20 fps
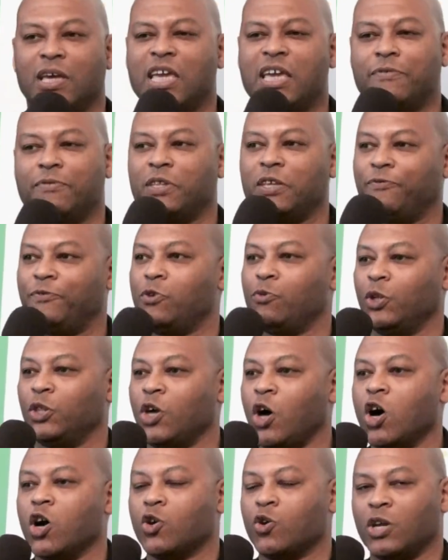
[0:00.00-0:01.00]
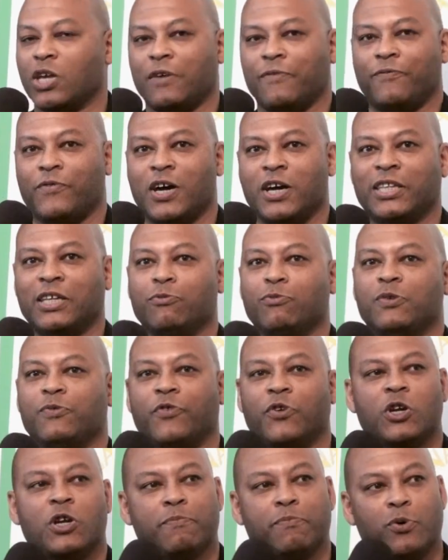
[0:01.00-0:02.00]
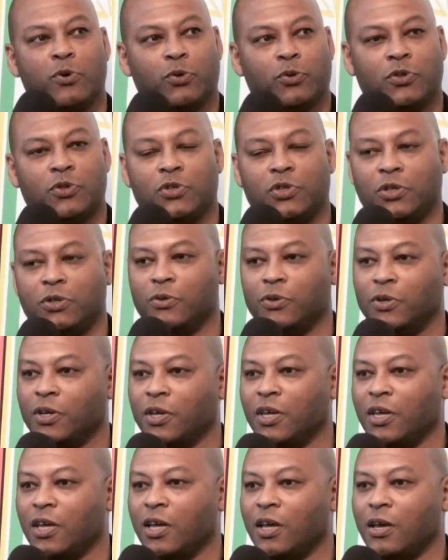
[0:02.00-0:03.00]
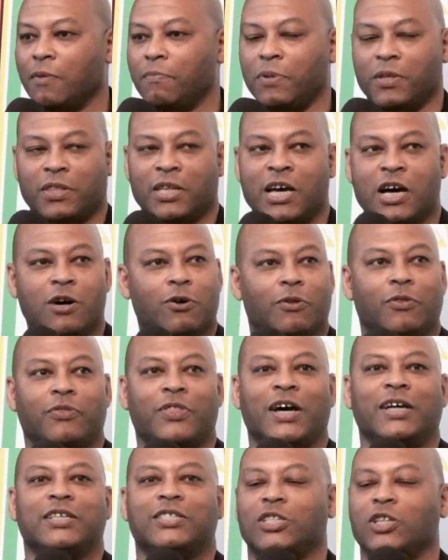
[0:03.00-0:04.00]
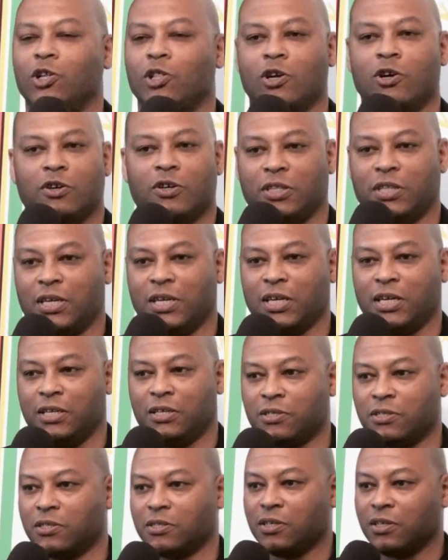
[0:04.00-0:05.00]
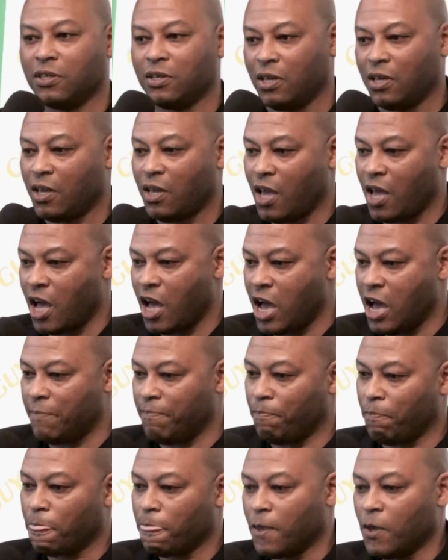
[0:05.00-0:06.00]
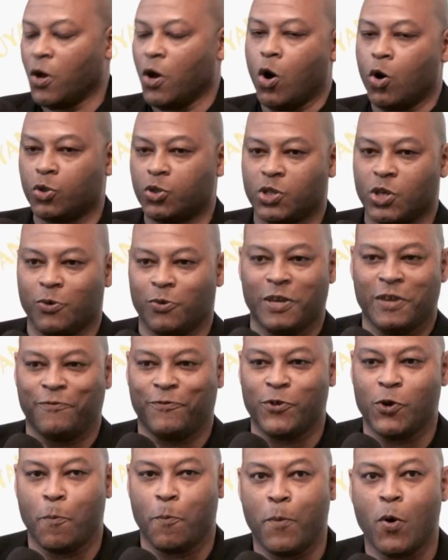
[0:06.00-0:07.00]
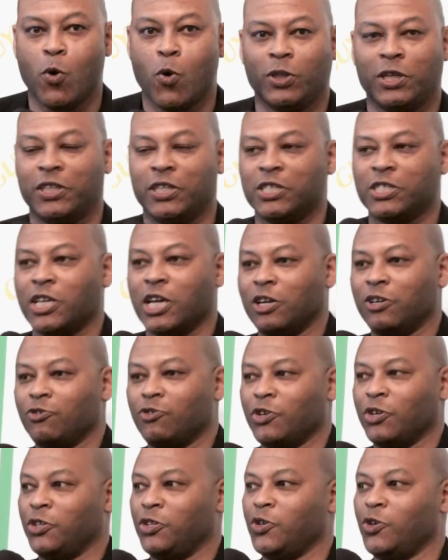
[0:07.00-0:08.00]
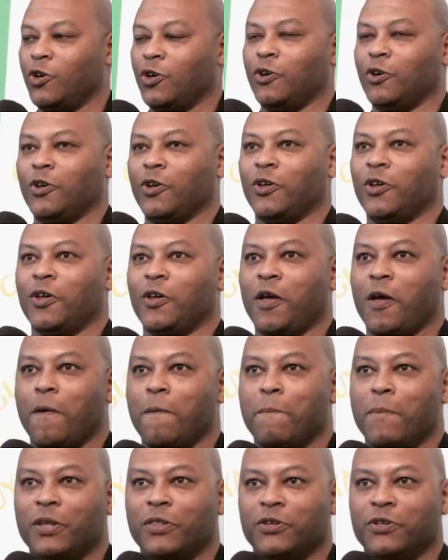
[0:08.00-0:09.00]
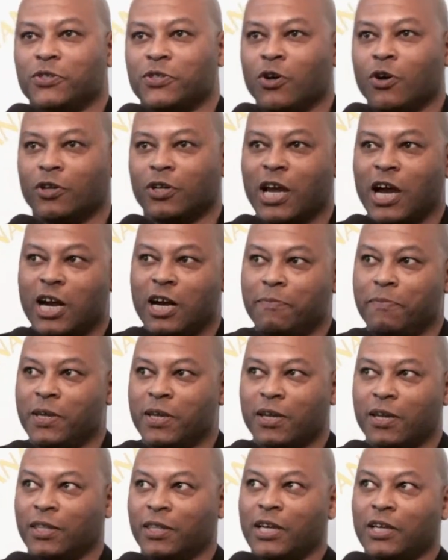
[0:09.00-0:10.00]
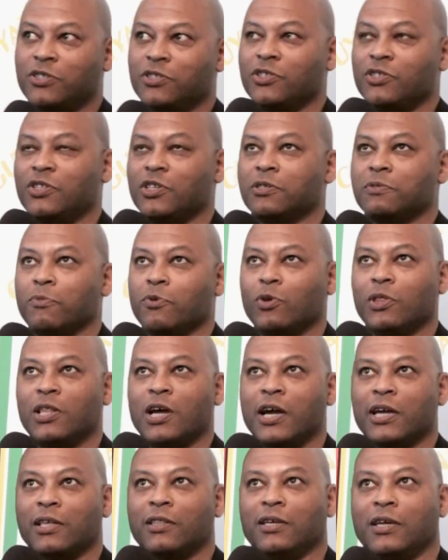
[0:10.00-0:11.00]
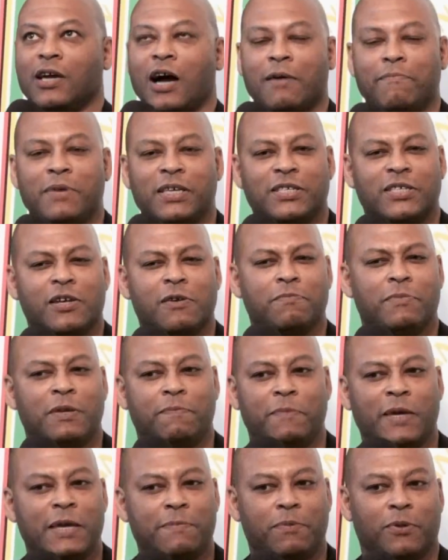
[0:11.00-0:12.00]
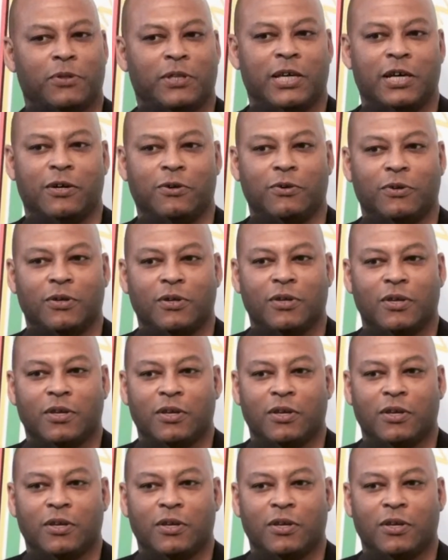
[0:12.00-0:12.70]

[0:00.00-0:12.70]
Even if you were not a cricket fan, it was very important to you. But now that is no longer the case. Um, also, if you're born in this country and your mother's got Caribbean connections, it's more likely. I meet so many people now